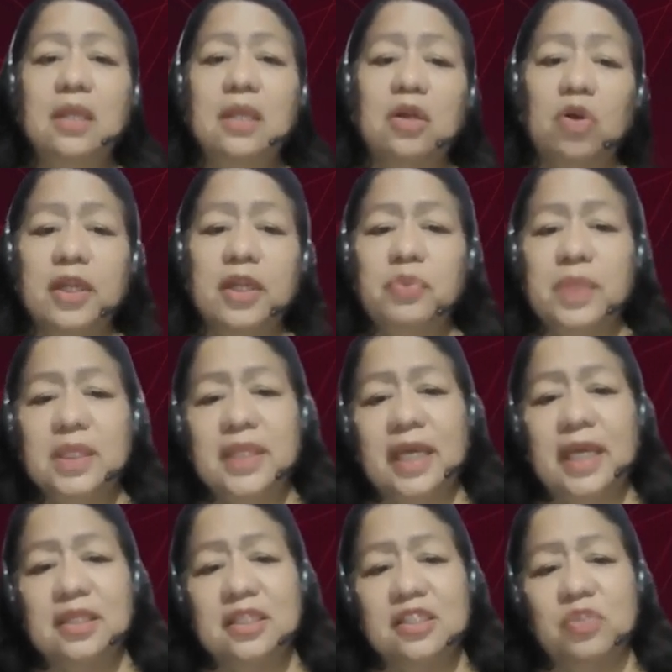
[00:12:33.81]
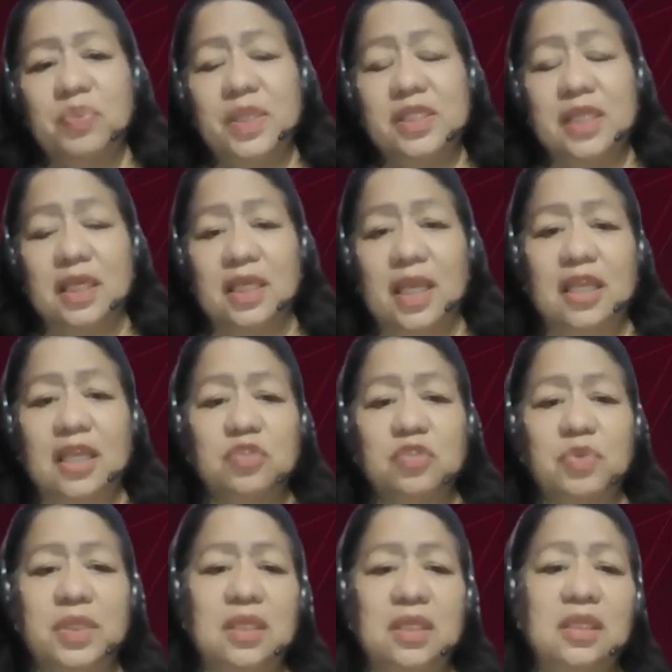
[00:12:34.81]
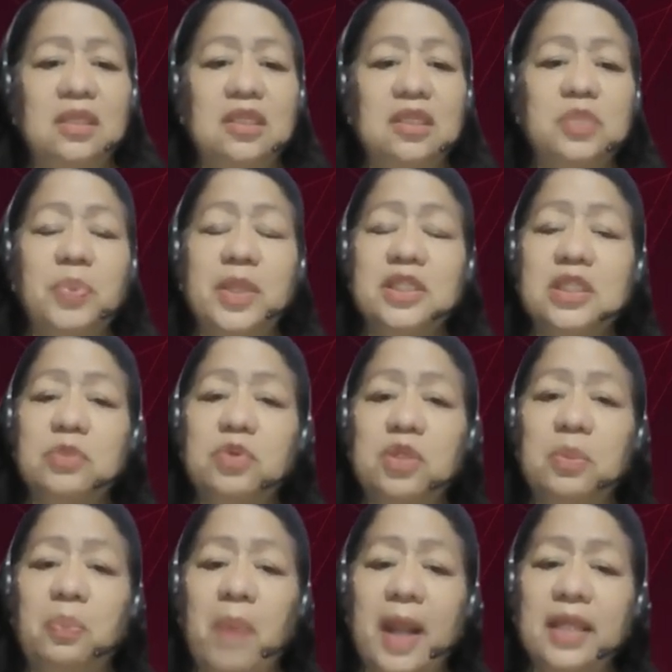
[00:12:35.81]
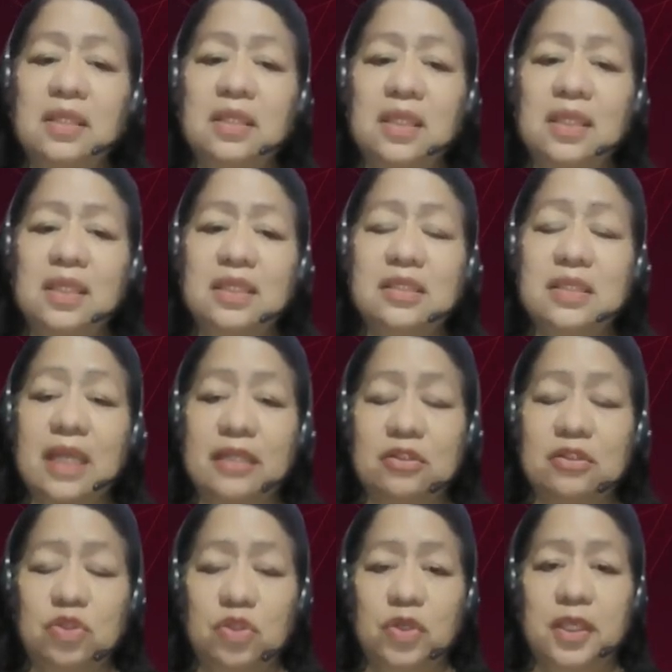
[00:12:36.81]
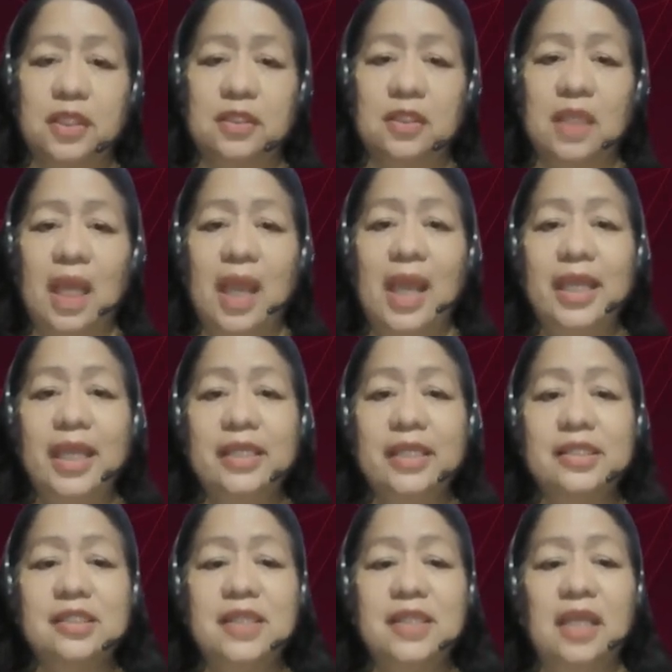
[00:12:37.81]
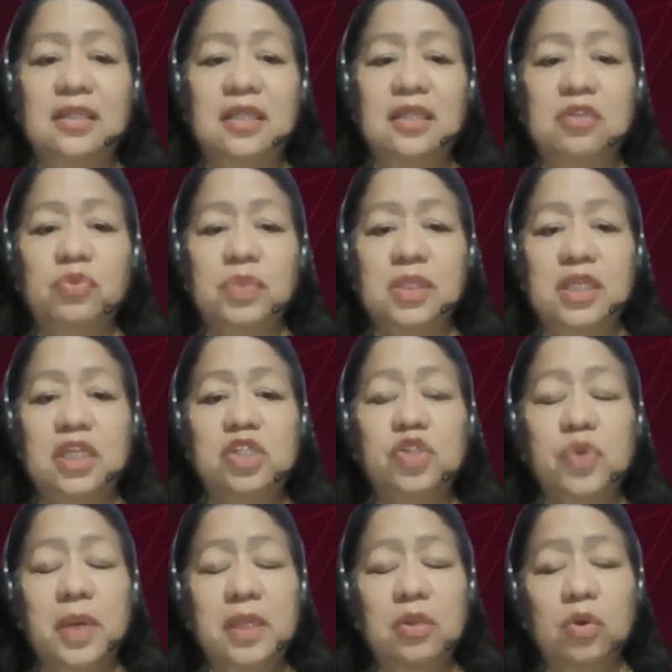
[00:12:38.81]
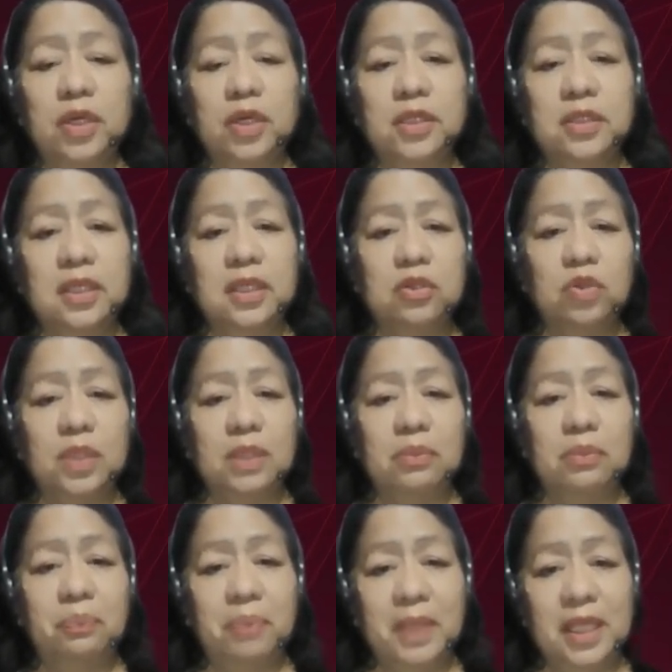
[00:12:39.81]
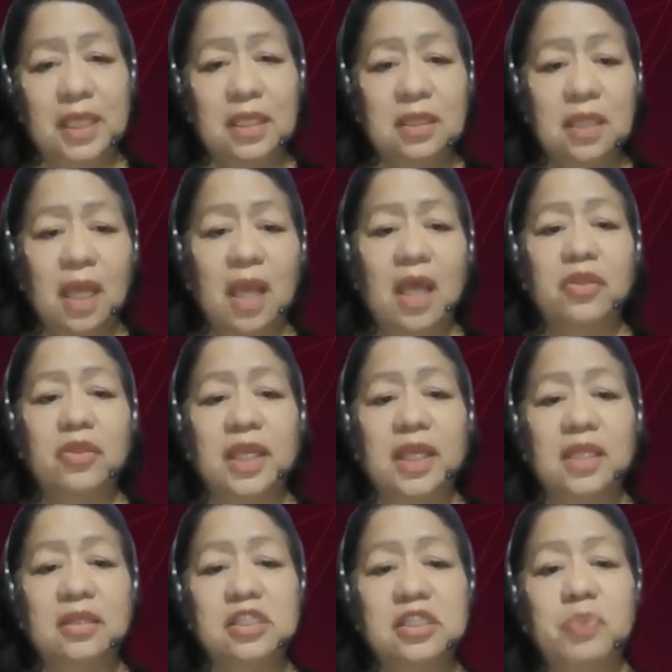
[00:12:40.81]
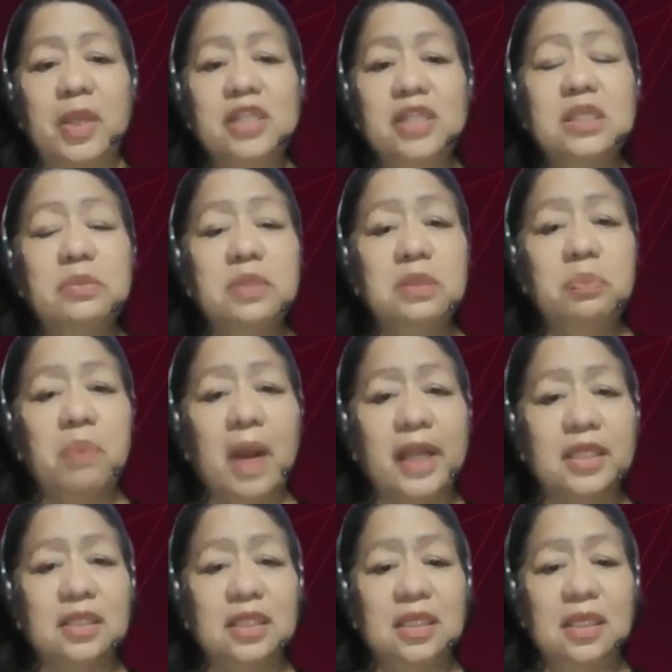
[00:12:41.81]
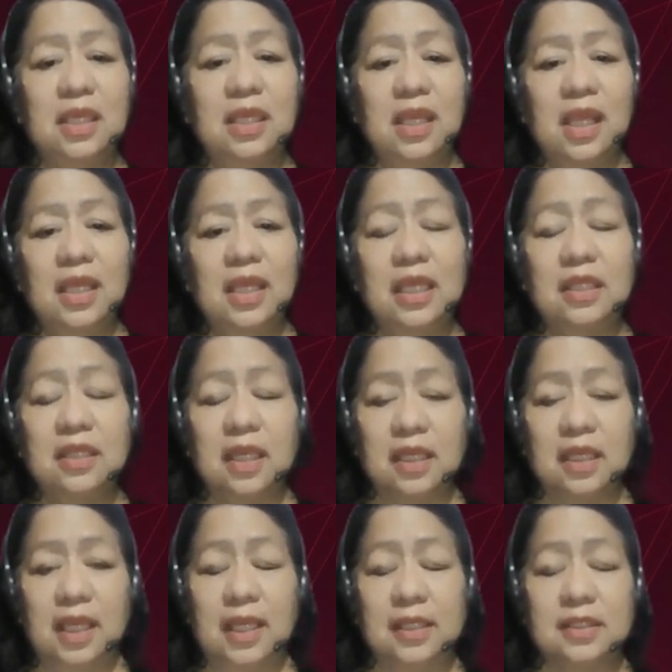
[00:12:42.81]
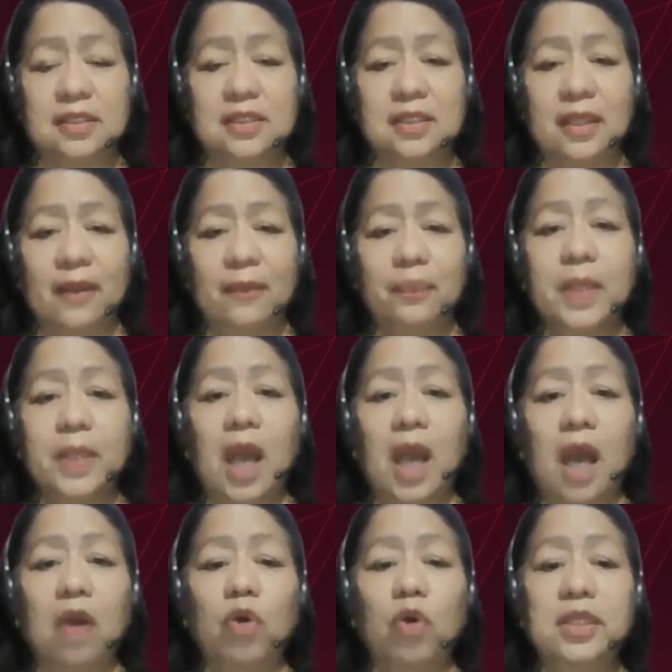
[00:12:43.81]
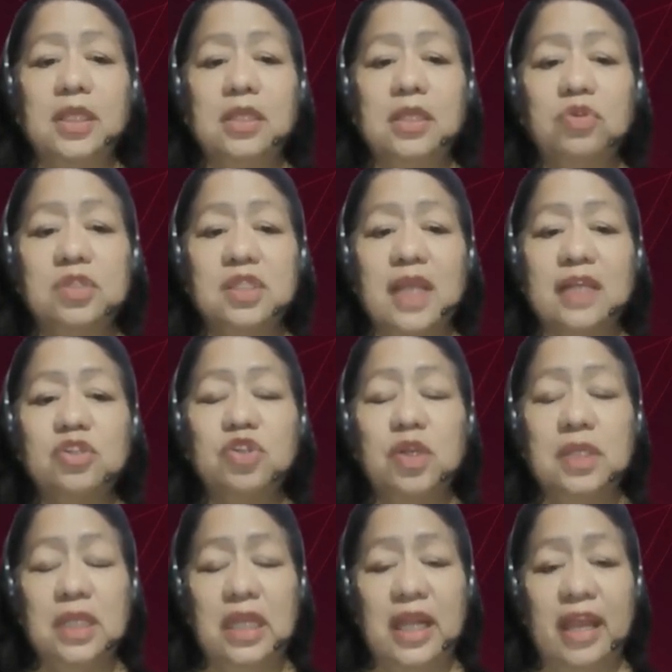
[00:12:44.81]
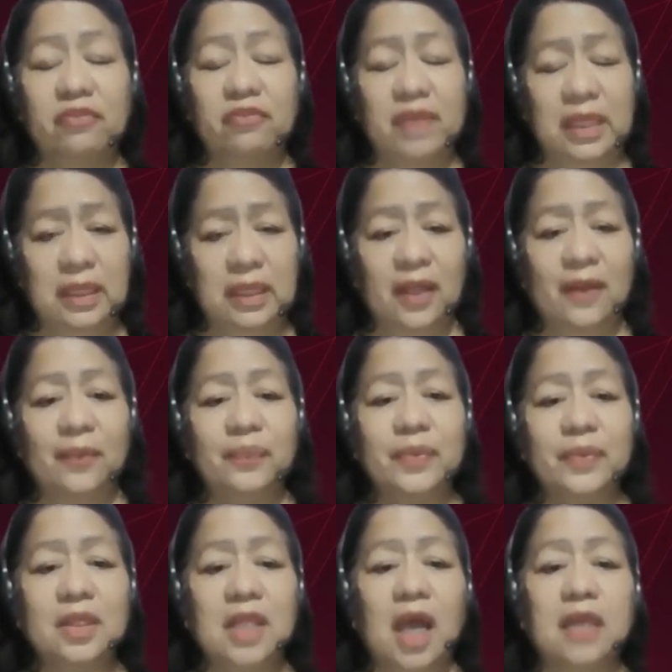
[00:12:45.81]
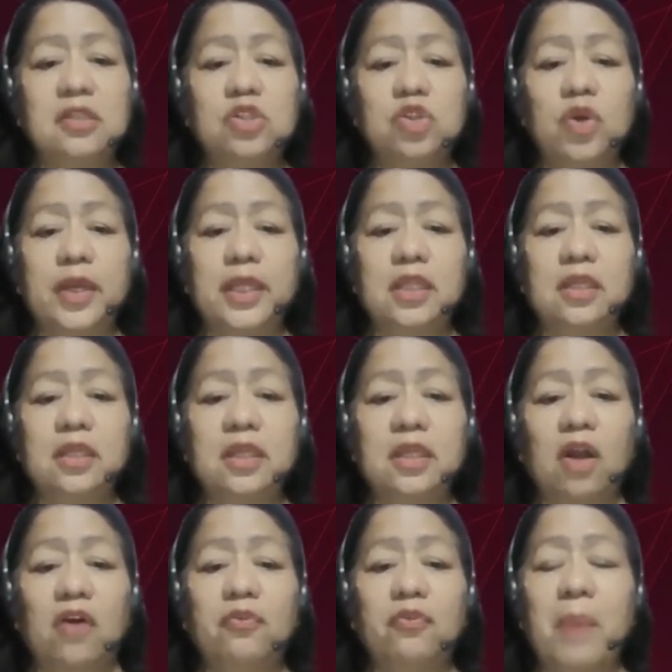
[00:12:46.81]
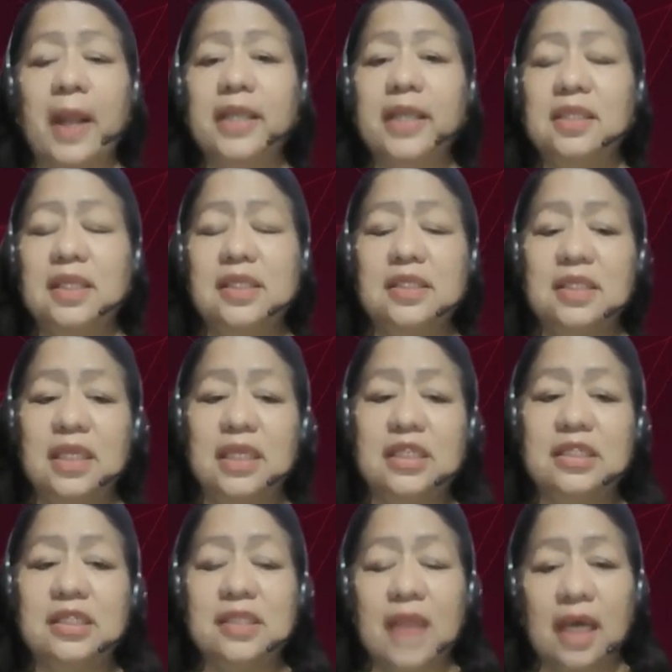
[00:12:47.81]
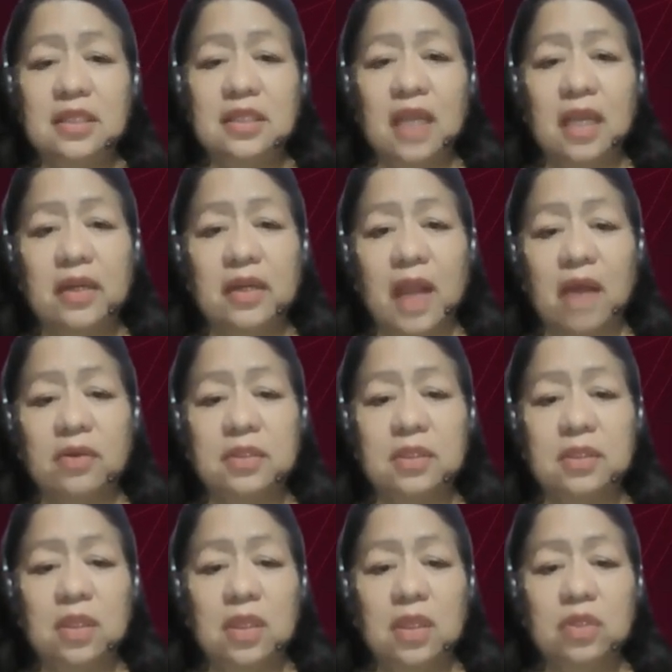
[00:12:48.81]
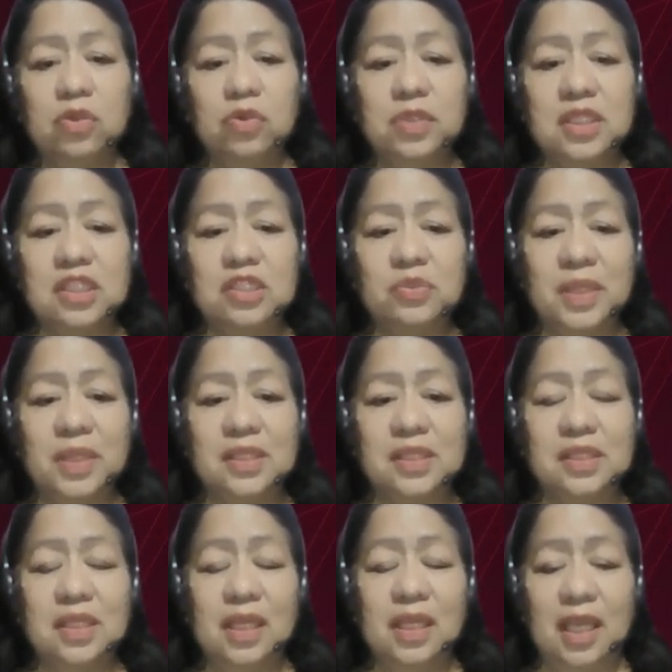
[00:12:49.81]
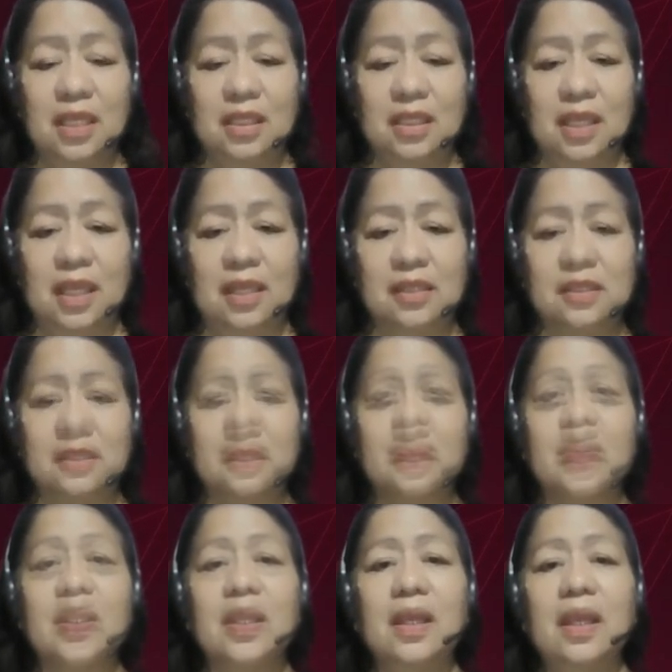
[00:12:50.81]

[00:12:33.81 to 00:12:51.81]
The court will not dismiss a case when an indispensable party is not joined. Instead, it will issue an order to implead the indispensable party in the case. According to Section 11, non-joinder of parties is not a ground to dismiss a case.